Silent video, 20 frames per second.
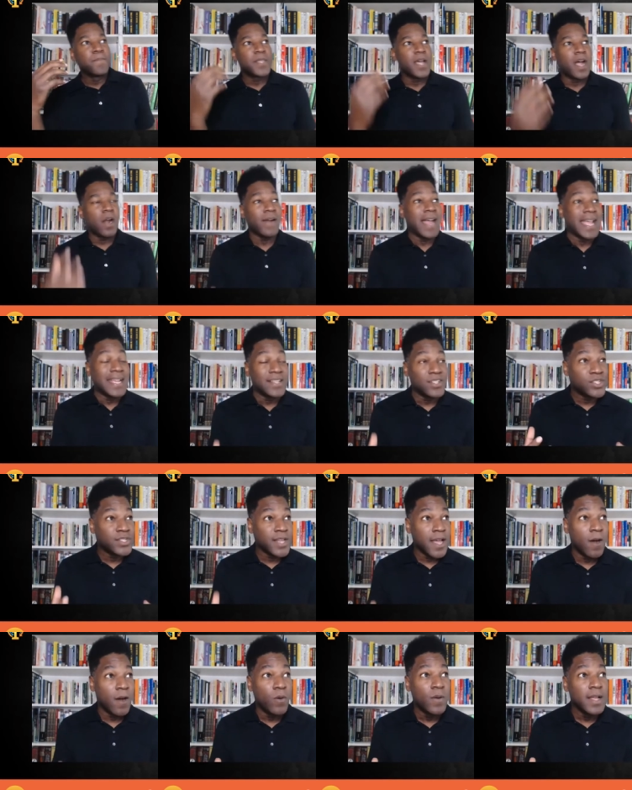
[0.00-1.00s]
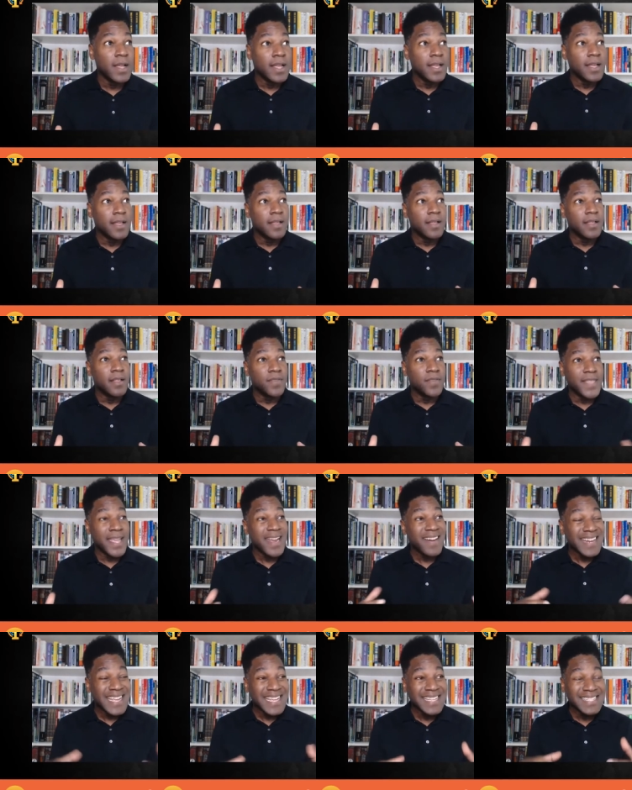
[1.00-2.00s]
All right, so
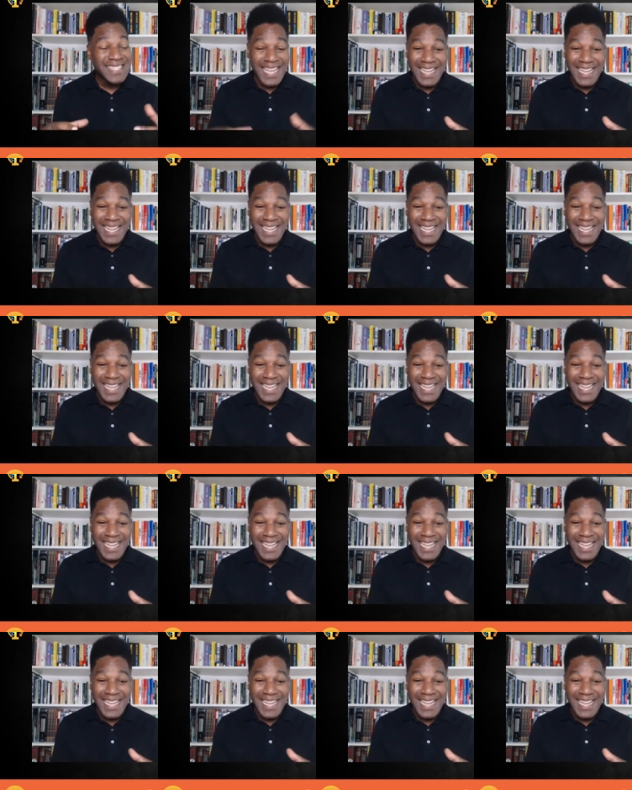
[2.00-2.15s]
there is